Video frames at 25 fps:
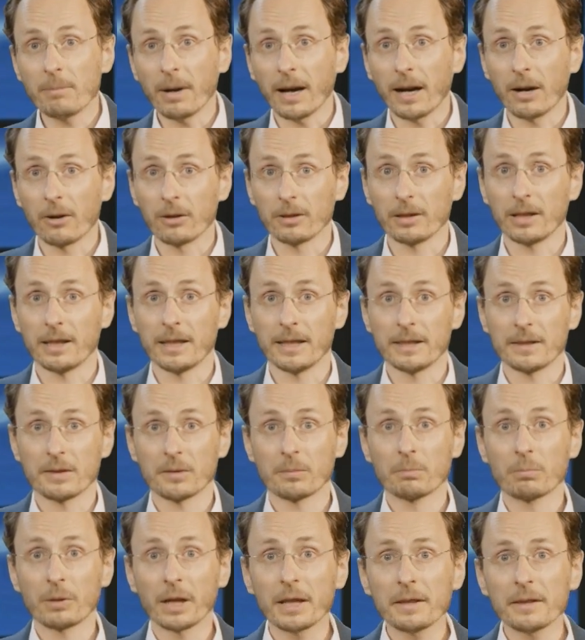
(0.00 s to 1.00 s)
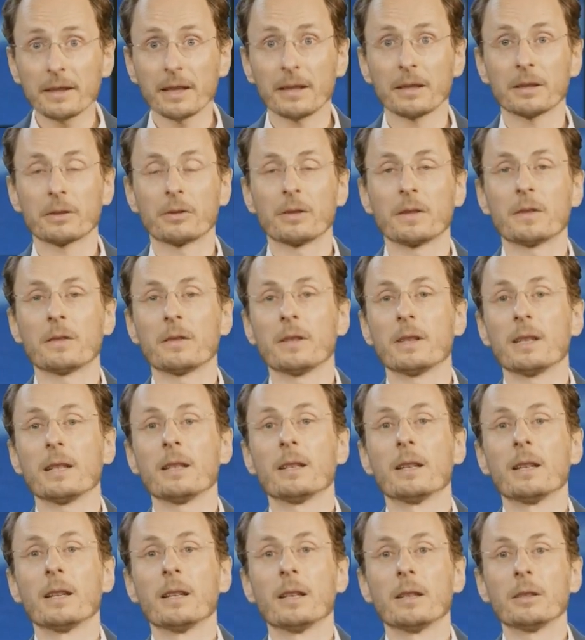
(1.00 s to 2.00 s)
power lines bring the
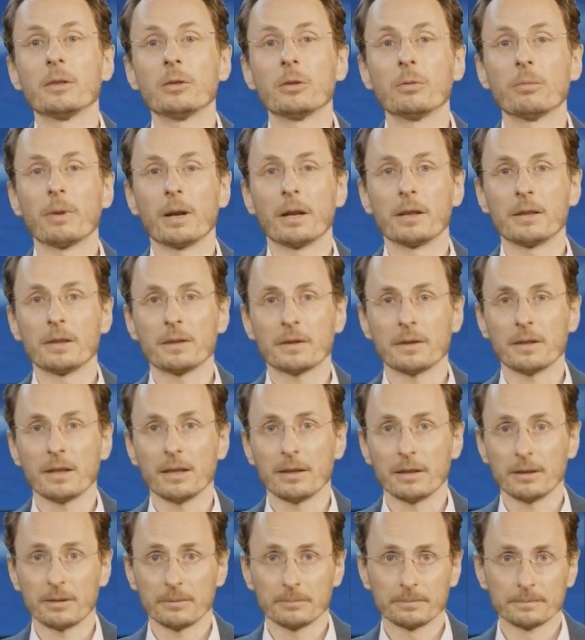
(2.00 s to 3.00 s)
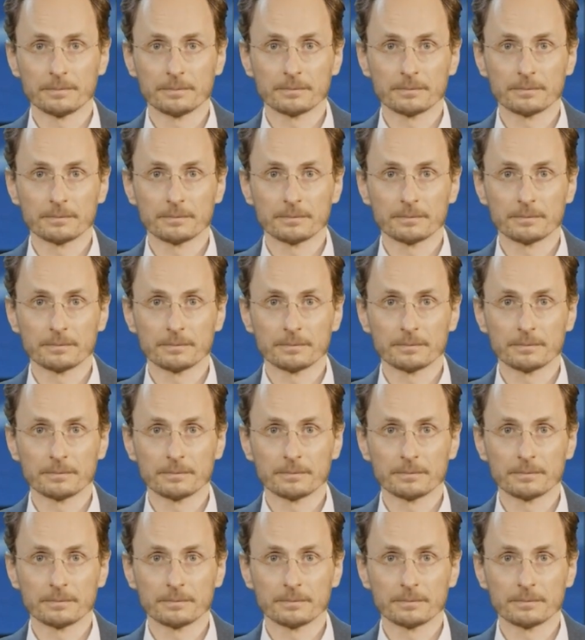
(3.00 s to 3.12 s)
electricity to where it is needed.